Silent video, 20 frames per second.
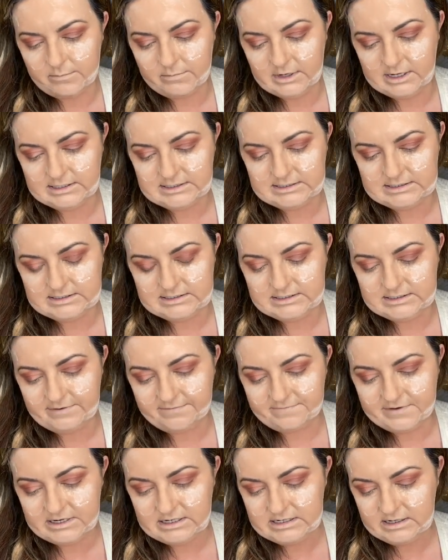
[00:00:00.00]
It's the
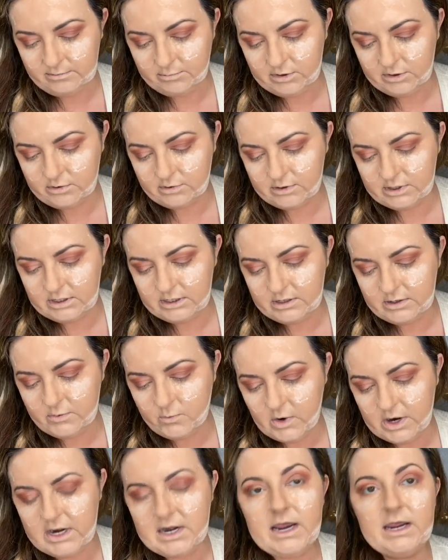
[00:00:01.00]
Fenty Beauty
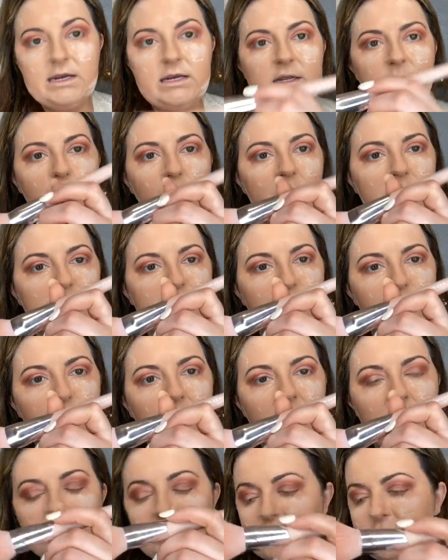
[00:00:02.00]
190 bronzer
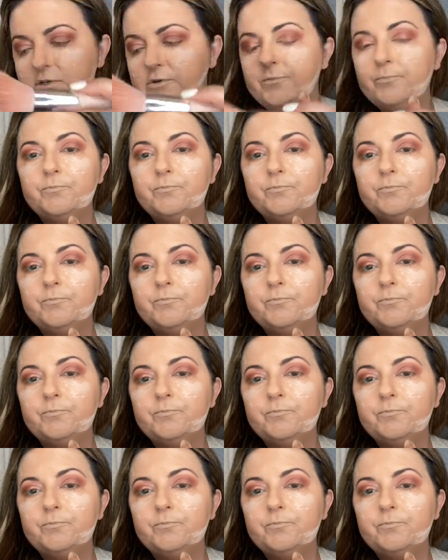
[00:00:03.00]
brush.